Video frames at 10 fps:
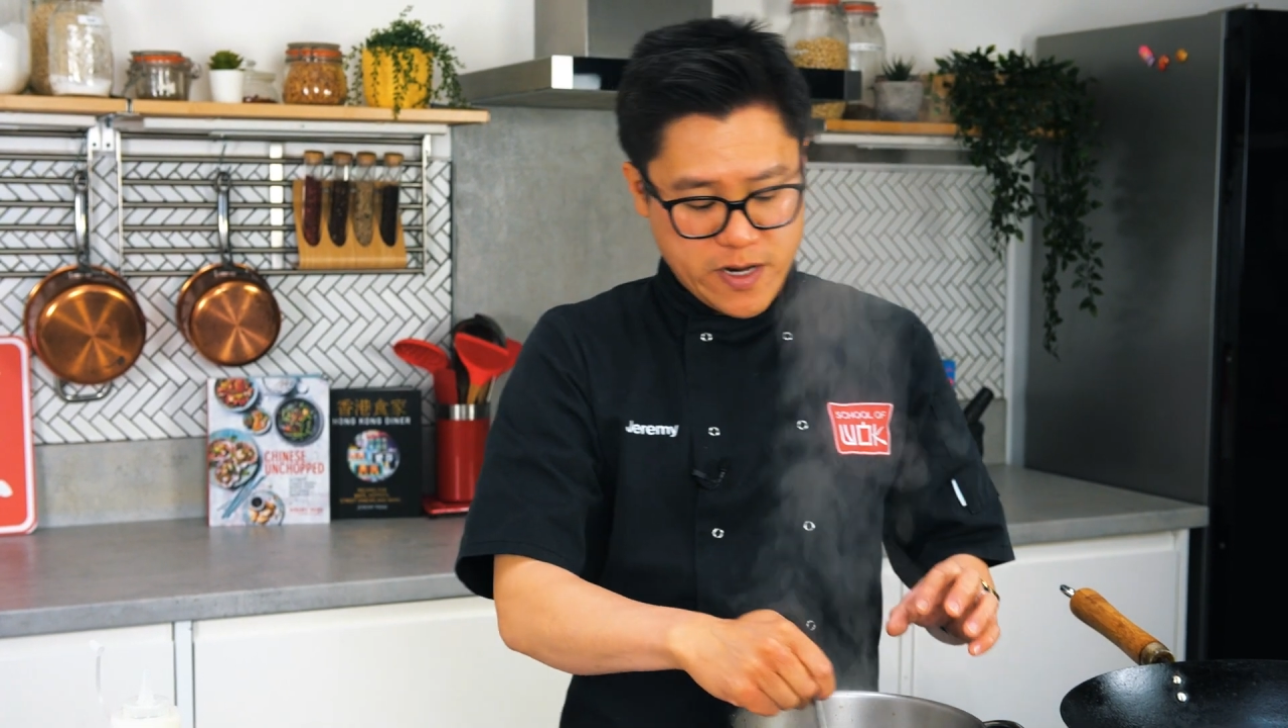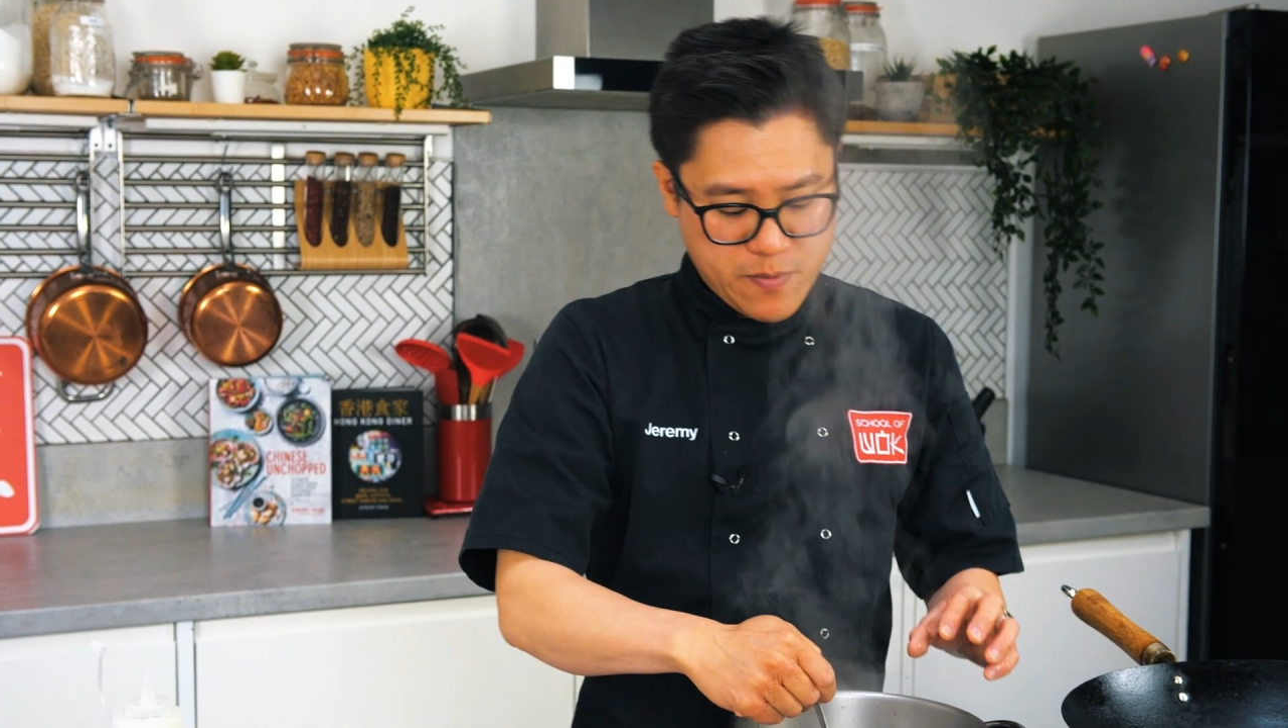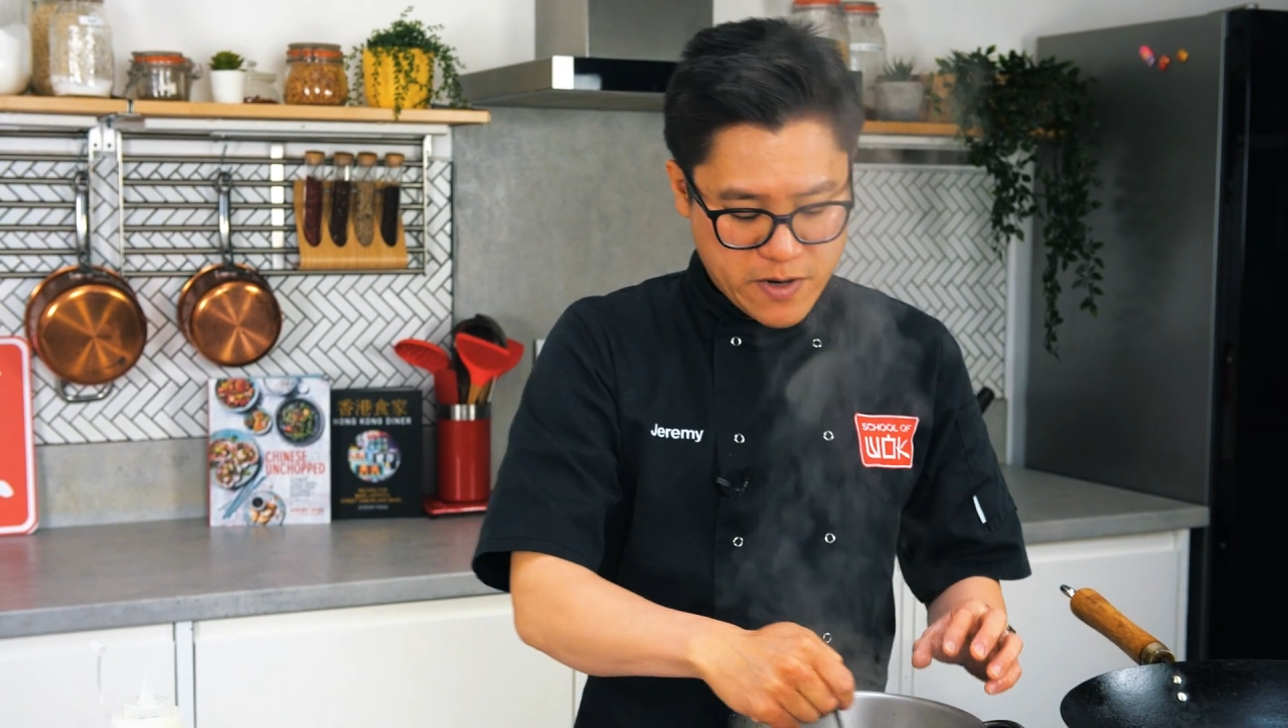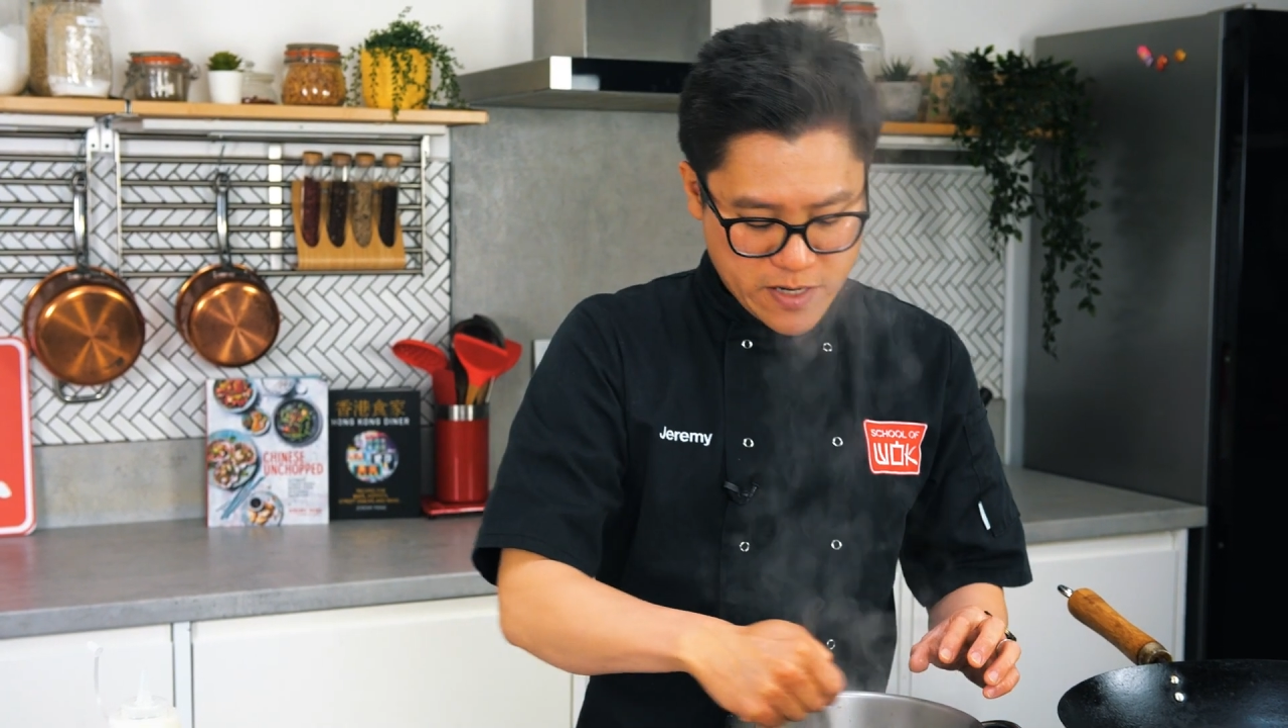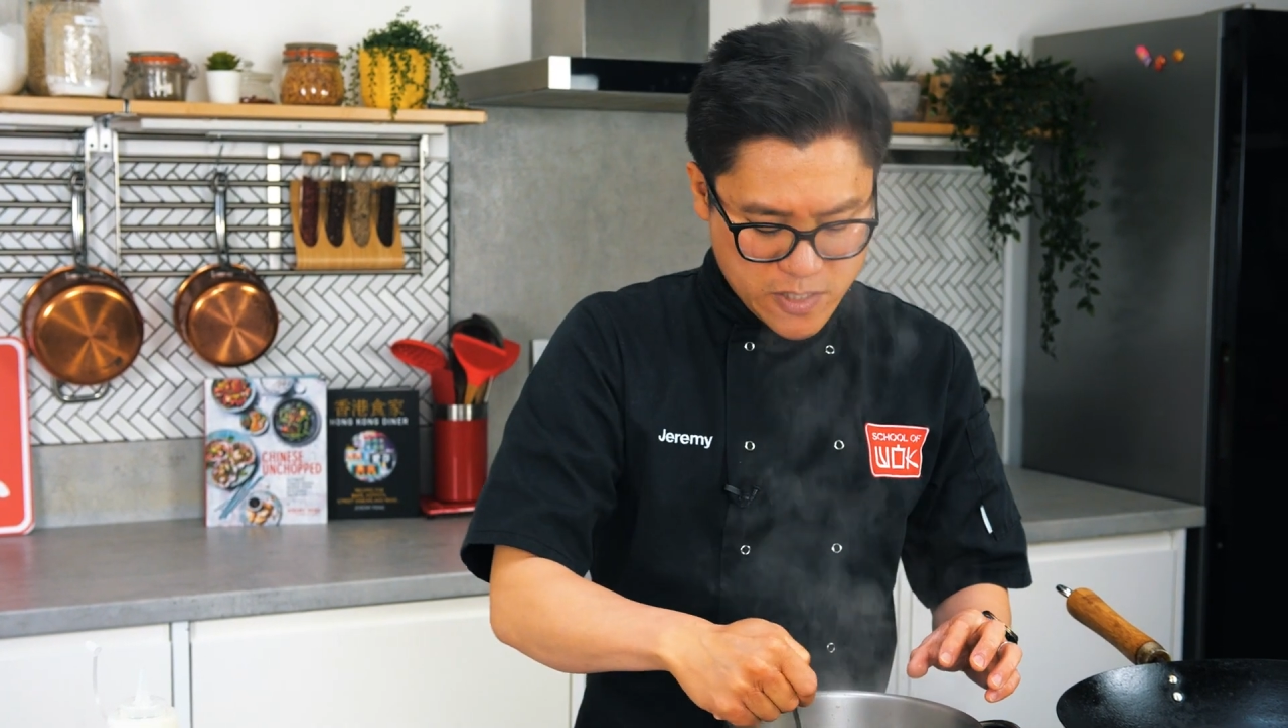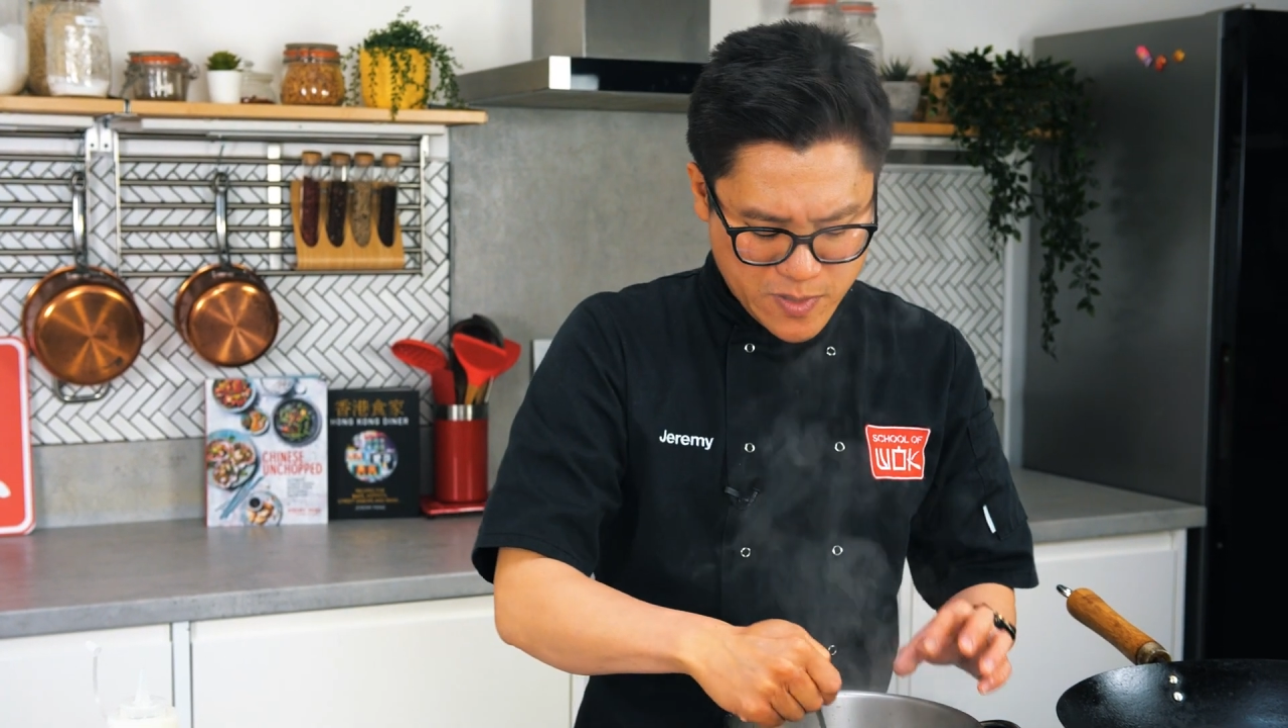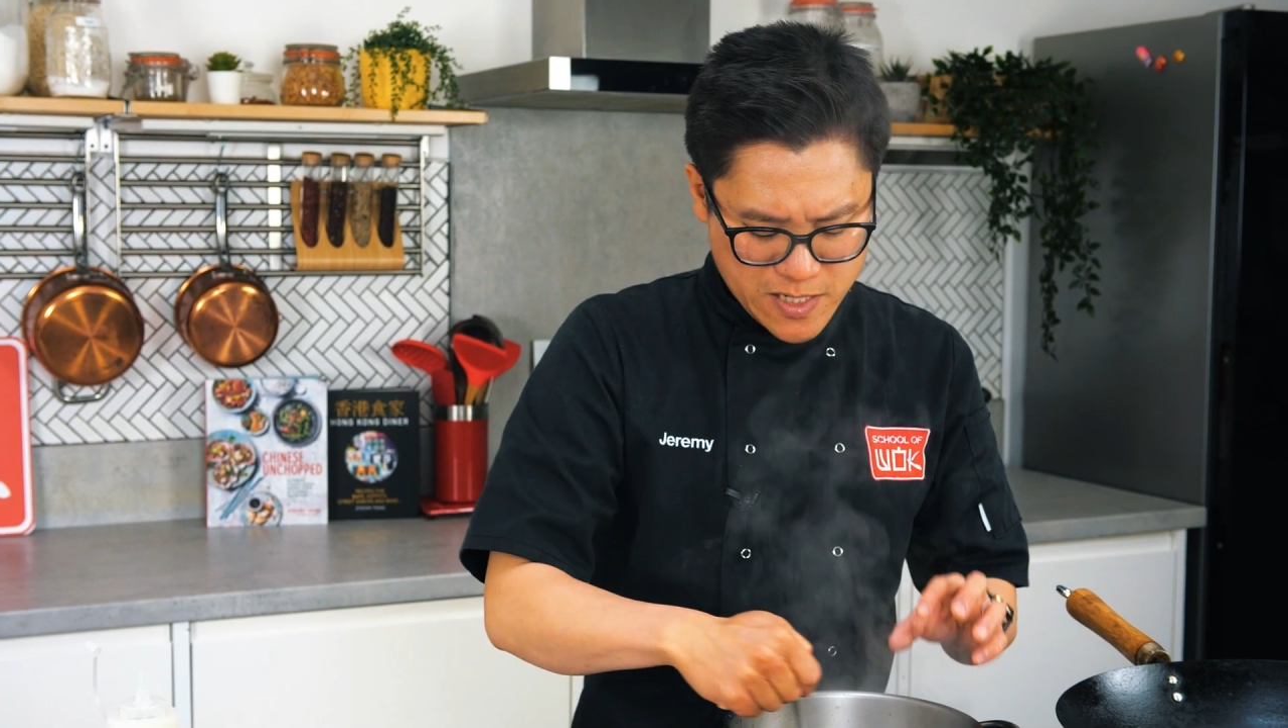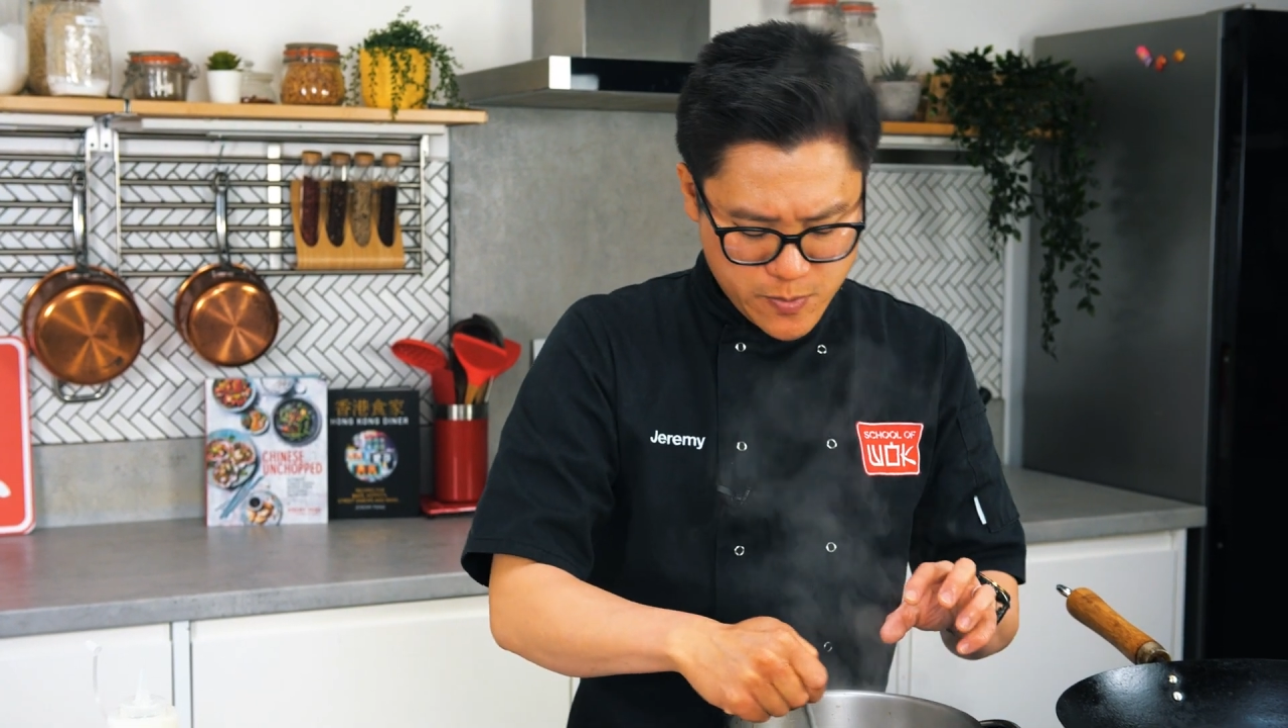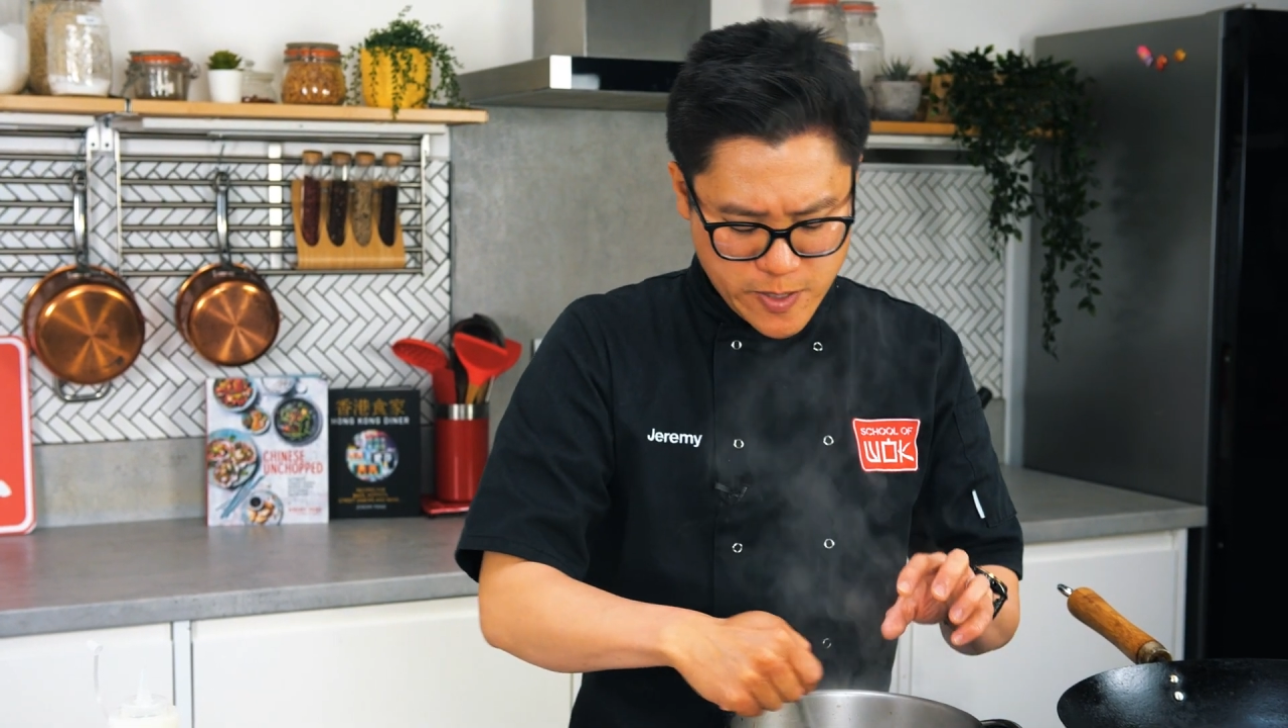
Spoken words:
in my recipes,